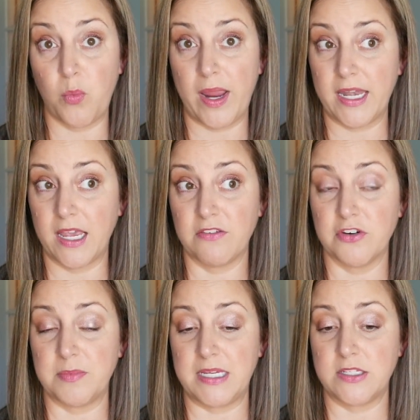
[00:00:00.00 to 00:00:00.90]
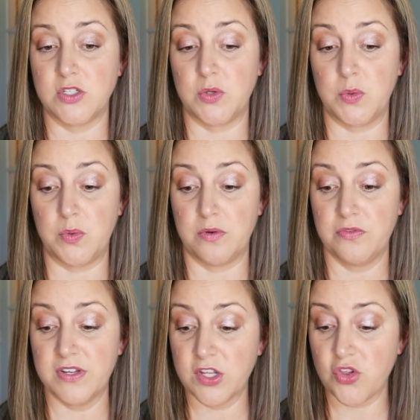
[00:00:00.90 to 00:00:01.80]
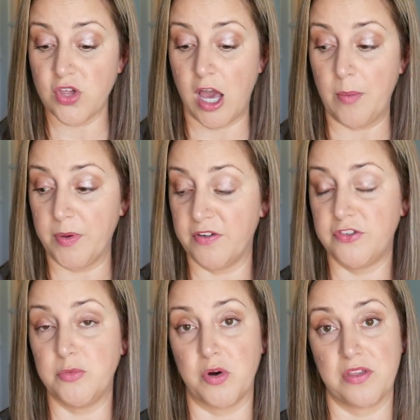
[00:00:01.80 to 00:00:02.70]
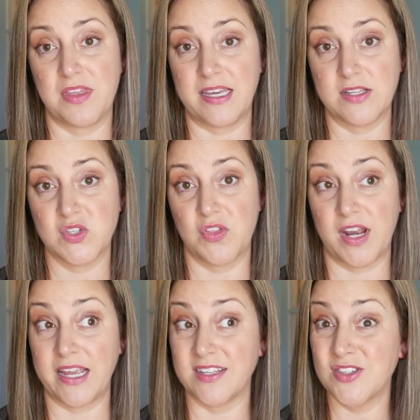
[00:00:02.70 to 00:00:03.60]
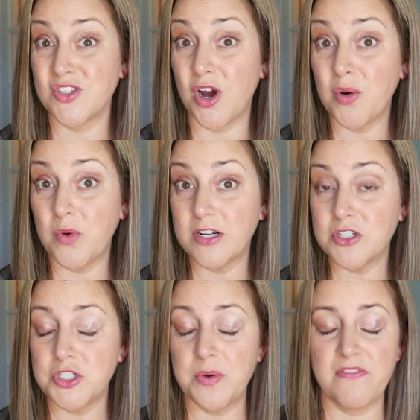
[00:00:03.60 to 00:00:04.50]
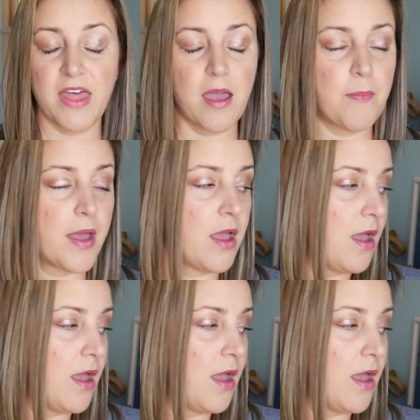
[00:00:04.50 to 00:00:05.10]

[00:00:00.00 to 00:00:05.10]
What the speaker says: waiting for me to finish up a few more things so that I can start 1 or 2 of them.